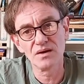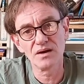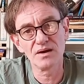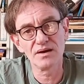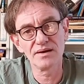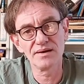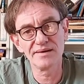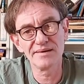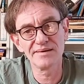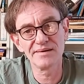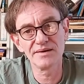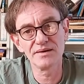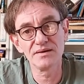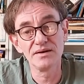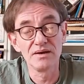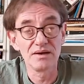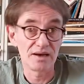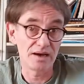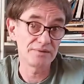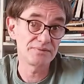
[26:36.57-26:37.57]

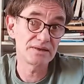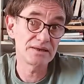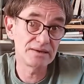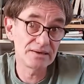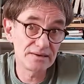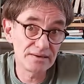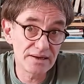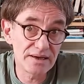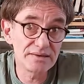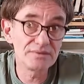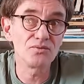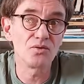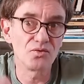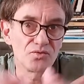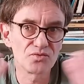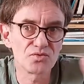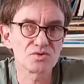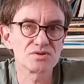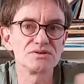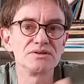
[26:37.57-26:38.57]
And that led,
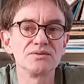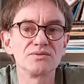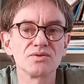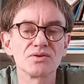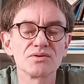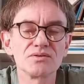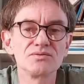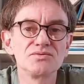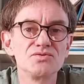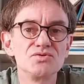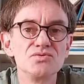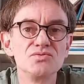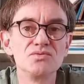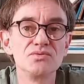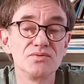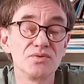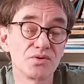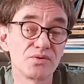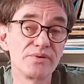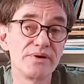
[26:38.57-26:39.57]
of course, in turn
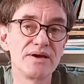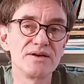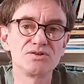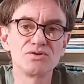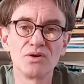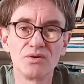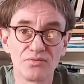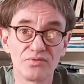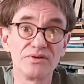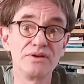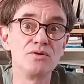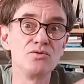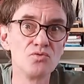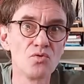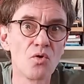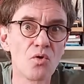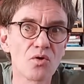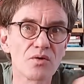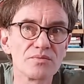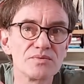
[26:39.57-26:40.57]
to the creation of an
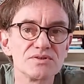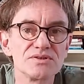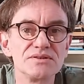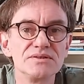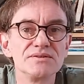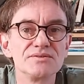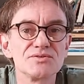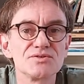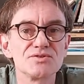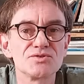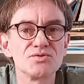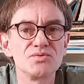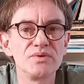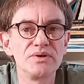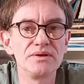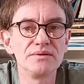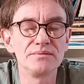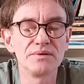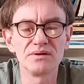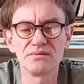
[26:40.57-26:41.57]
enormous
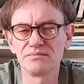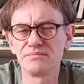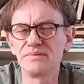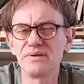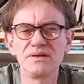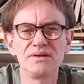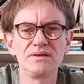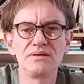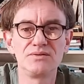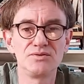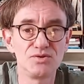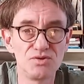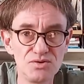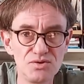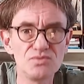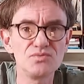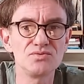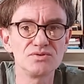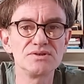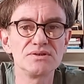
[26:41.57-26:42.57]
industry, a really
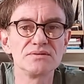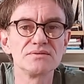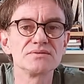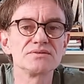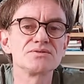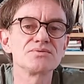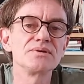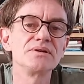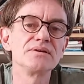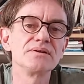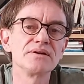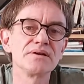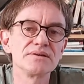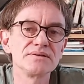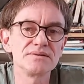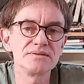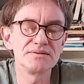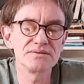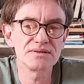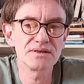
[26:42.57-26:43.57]
huge industry in the
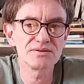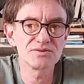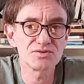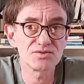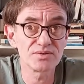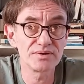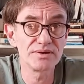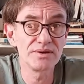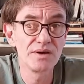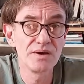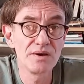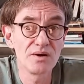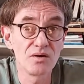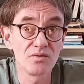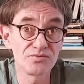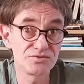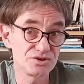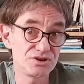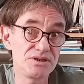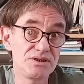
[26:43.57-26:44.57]
19th century
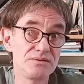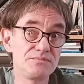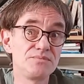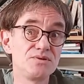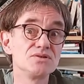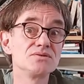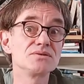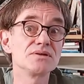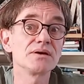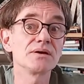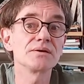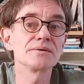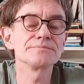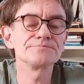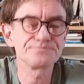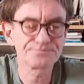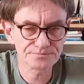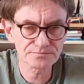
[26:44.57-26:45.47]
of sheet music.